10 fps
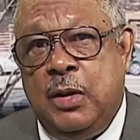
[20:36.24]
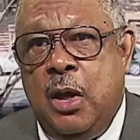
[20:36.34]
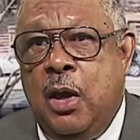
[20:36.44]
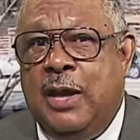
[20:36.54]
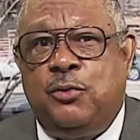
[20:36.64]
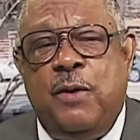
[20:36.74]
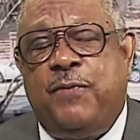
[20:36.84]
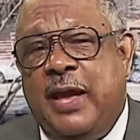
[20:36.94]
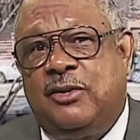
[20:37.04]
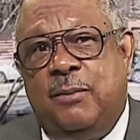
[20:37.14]
It's one
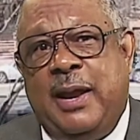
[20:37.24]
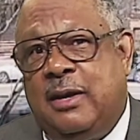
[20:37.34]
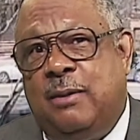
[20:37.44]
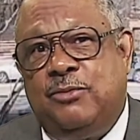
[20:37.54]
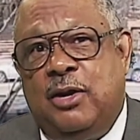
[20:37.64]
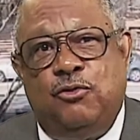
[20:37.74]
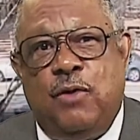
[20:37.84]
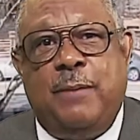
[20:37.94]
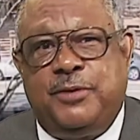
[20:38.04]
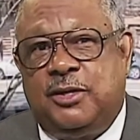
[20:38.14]
thing if somebody comes around and
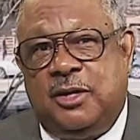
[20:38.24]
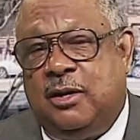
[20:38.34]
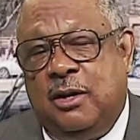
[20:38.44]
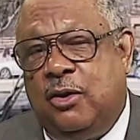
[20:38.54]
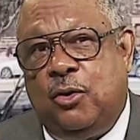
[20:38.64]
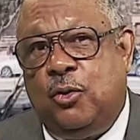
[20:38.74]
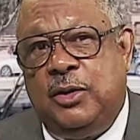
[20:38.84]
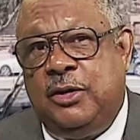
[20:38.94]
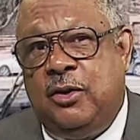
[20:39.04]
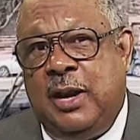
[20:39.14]
drops a ton of gold
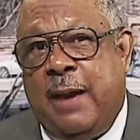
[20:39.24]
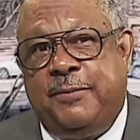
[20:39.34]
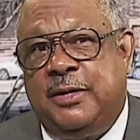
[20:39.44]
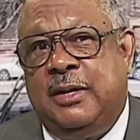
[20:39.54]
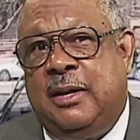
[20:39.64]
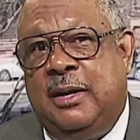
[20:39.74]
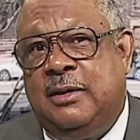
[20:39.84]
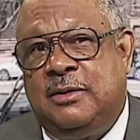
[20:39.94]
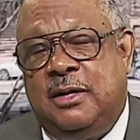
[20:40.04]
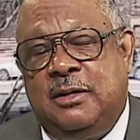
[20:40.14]
in your lap, say, oh,
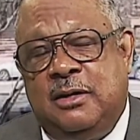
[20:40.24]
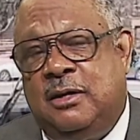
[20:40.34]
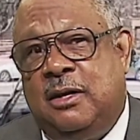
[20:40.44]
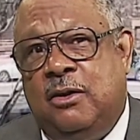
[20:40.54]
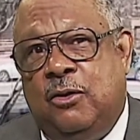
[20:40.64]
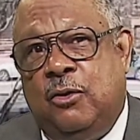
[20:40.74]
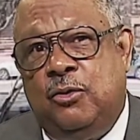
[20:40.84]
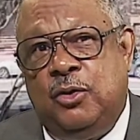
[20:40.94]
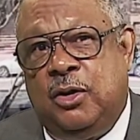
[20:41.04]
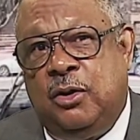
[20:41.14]
here's a ton of
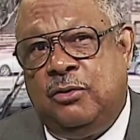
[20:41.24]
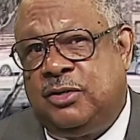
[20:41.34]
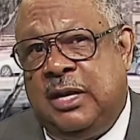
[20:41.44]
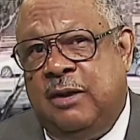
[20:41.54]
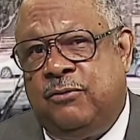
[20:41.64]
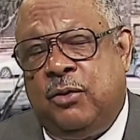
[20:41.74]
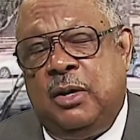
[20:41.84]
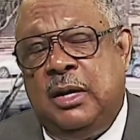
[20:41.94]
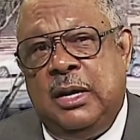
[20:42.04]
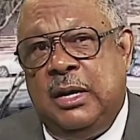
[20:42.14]
gold, you can go sell it for,
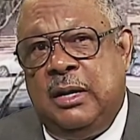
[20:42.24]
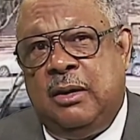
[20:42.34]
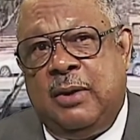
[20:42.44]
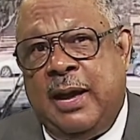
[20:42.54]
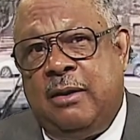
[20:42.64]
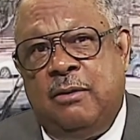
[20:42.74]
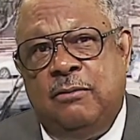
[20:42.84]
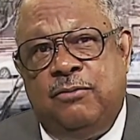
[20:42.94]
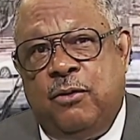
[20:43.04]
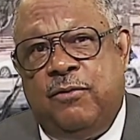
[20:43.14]
you know, I don't know,
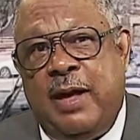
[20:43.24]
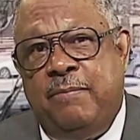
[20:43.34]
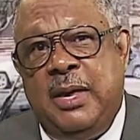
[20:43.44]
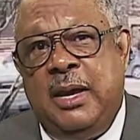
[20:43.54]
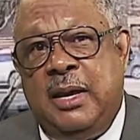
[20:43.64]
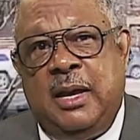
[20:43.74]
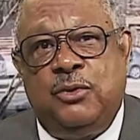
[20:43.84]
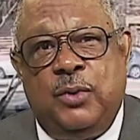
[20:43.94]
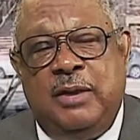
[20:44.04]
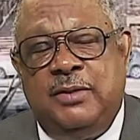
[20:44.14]
four or five million dollars,
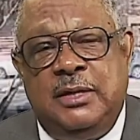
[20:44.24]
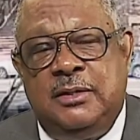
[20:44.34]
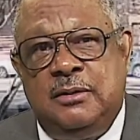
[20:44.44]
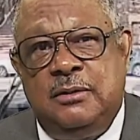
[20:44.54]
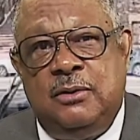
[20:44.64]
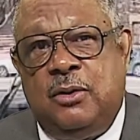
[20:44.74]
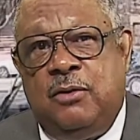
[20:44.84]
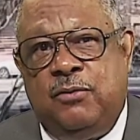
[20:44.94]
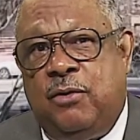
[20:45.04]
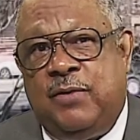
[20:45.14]
whatever it is, or
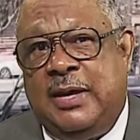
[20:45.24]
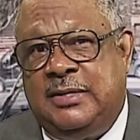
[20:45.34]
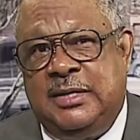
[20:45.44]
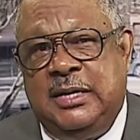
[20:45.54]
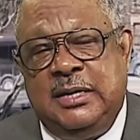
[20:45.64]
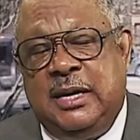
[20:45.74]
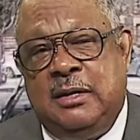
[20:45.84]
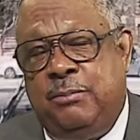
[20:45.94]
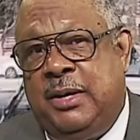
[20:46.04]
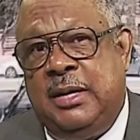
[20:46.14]
four or five zillion dollars,
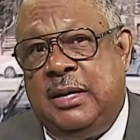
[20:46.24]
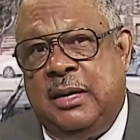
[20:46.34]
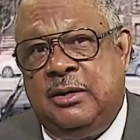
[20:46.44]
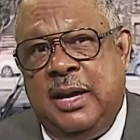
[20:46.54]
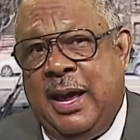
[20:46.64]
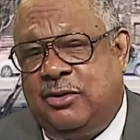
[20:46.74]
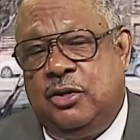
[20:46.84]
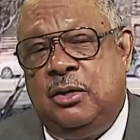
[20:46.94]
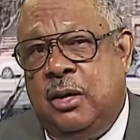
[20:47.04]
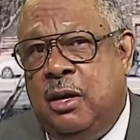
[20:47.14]
a billion dollars. That's
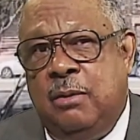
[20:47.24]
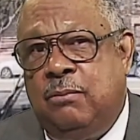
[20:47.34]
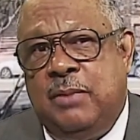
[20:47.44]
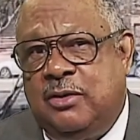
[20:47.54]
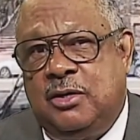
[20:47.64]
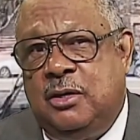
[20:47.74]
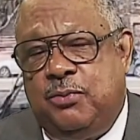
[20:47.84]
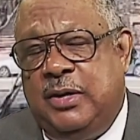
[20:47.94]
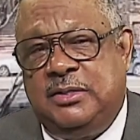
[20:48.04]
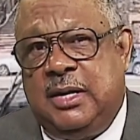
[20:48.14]
good. That's good.
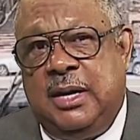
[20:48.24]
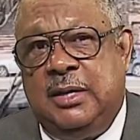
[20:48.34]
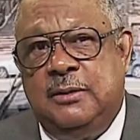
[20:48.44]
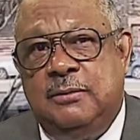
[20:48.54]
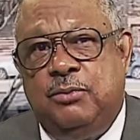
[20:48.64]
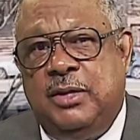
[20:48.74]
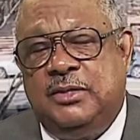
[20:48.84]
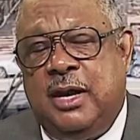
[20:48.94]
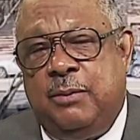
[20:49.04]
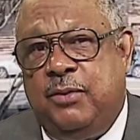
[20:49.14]
Praise God. Praise
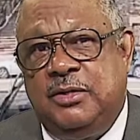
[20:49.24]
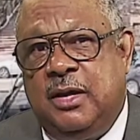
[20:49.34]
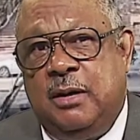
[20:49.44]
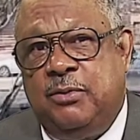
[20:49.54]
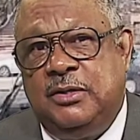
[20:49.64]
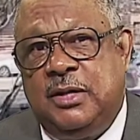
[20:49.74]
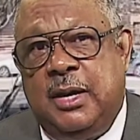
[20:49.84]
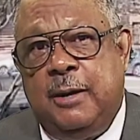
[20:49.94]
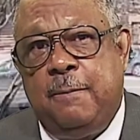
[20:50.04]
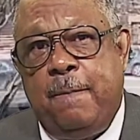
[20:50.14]
God, praise God, praise
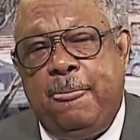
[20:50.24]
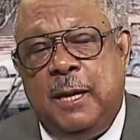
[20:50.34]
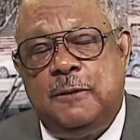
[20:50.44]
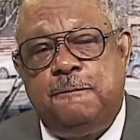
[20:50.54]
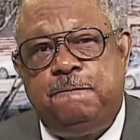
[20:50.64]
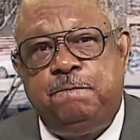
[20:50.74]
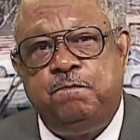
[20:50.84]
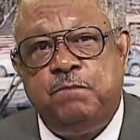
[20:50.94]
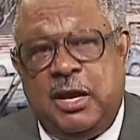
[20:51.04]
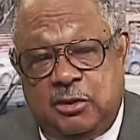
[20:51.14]
God.
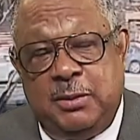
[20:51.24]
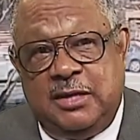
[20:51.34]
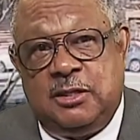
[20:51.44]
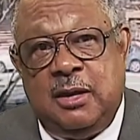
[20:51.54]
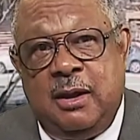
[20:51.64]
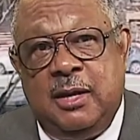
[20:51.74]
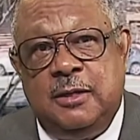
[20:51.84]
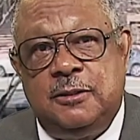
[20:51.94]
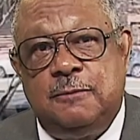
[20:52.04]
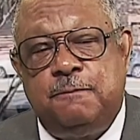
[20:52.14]
That's a blessing, I guess.